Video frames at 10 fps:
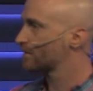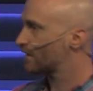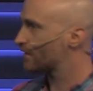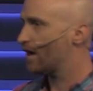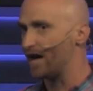
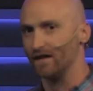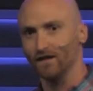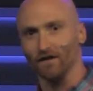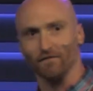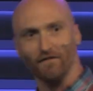All right,
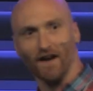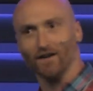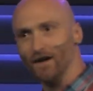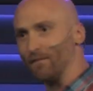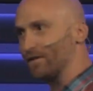kind of
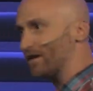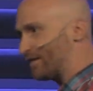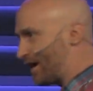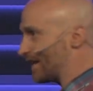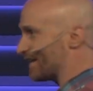fired up. All
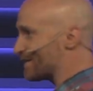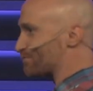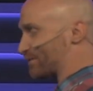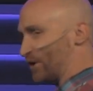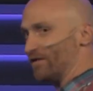right, that's
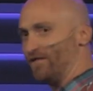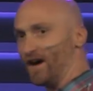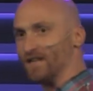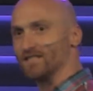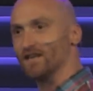good
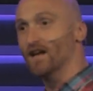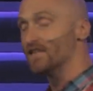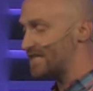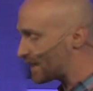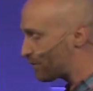advice.
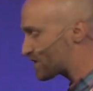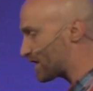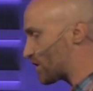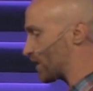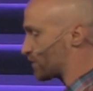Second person I
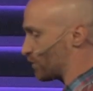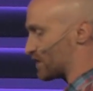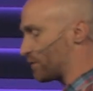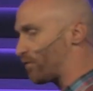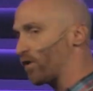talked to
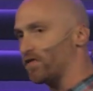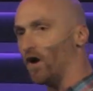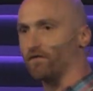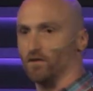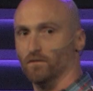was a little bit more
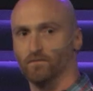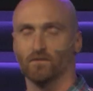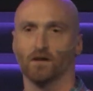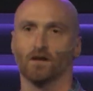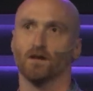thoughtful,
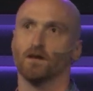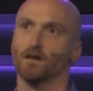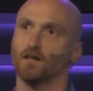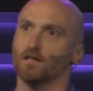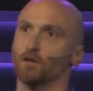
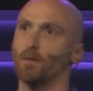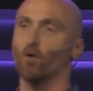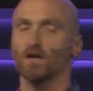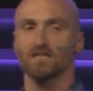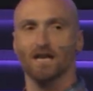a little bit
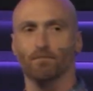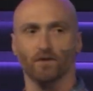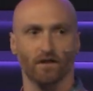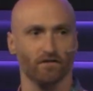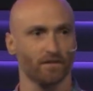more
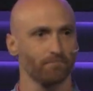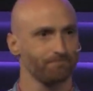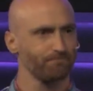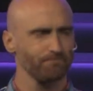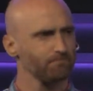contemplative.
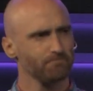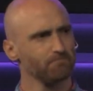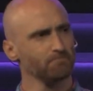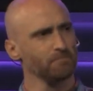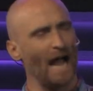
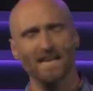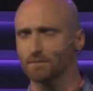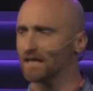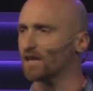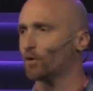Asked
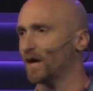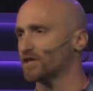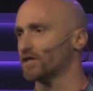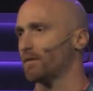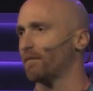me a lot of
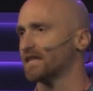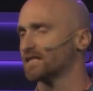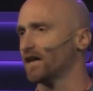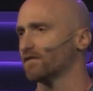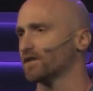questions about
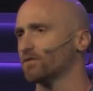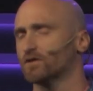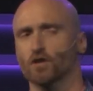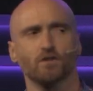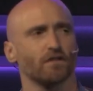myself. Well,
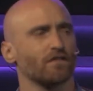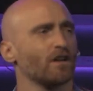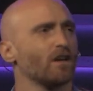Joseph,